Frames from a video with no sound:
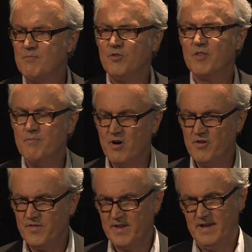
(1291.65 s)
I put them
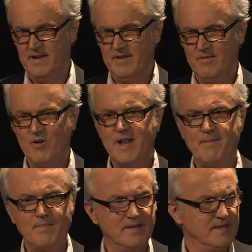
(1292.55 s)
both down. What
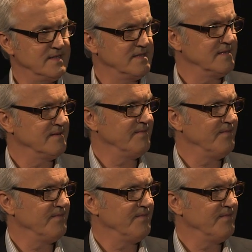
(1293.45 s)
happens?